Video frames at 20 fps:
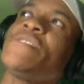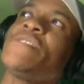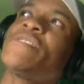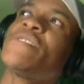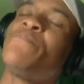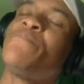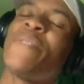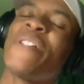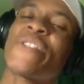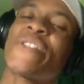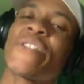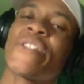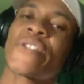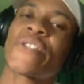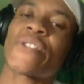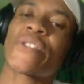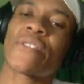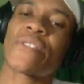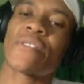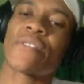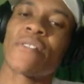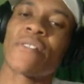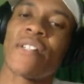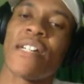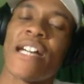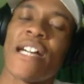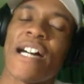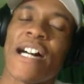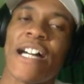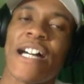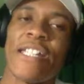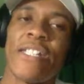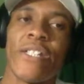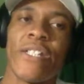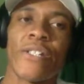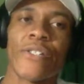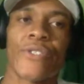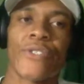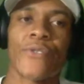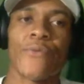business
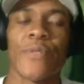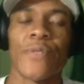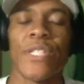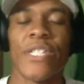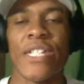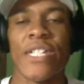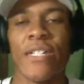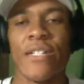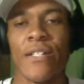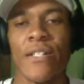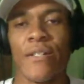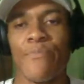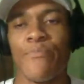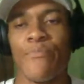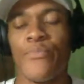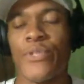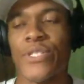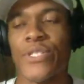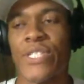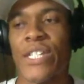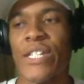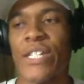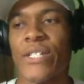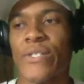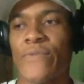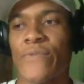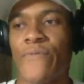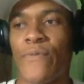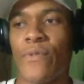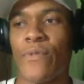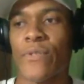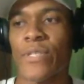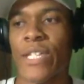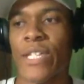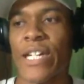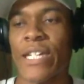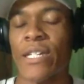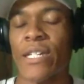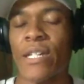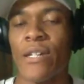ideas to really put things for,
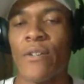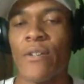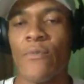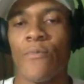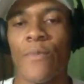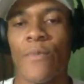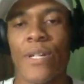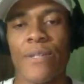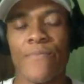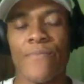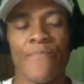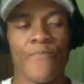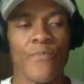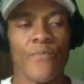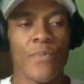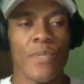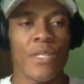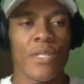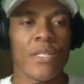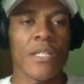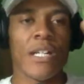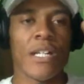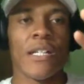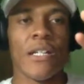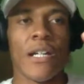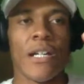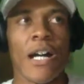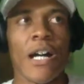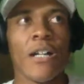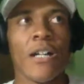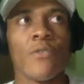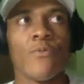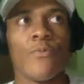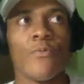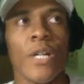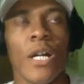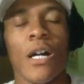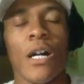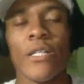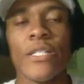like when
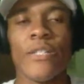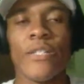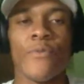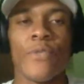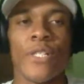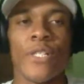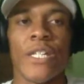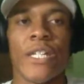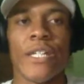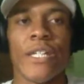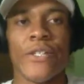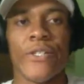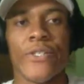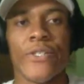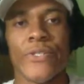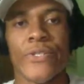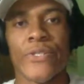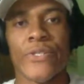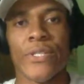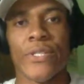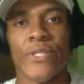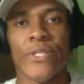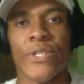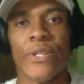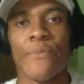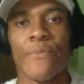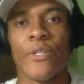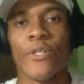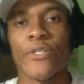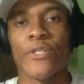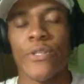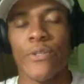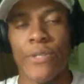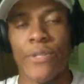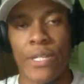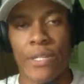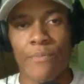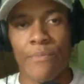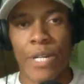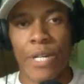Hollywood is similar to
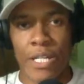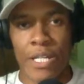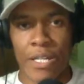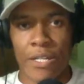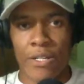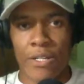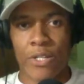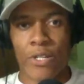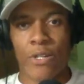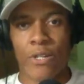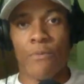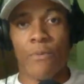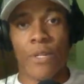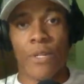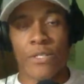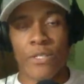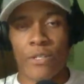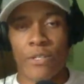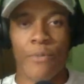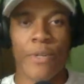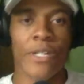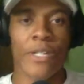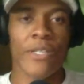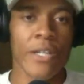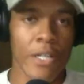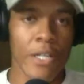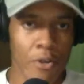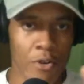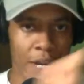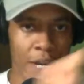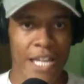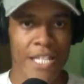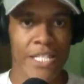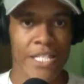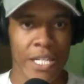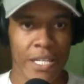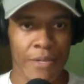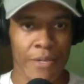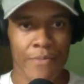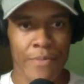the manga industry, where they're a crack
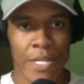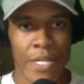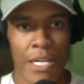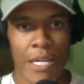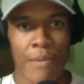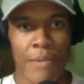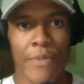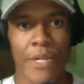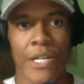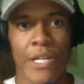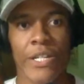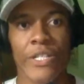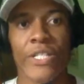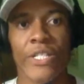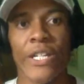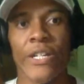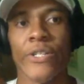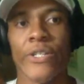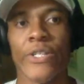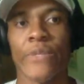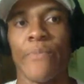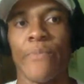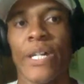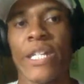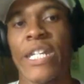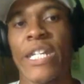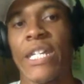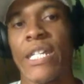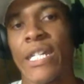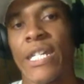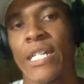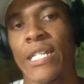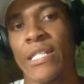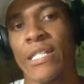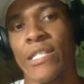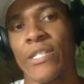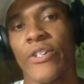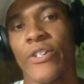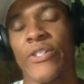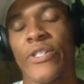team because there's money in it.
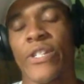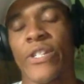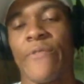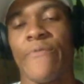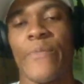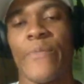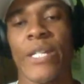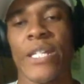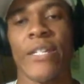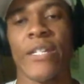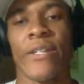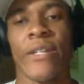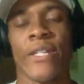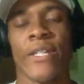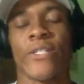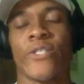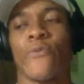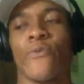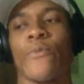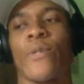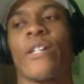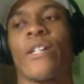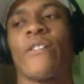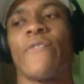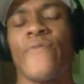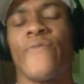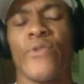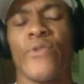There's enough money in it to where if you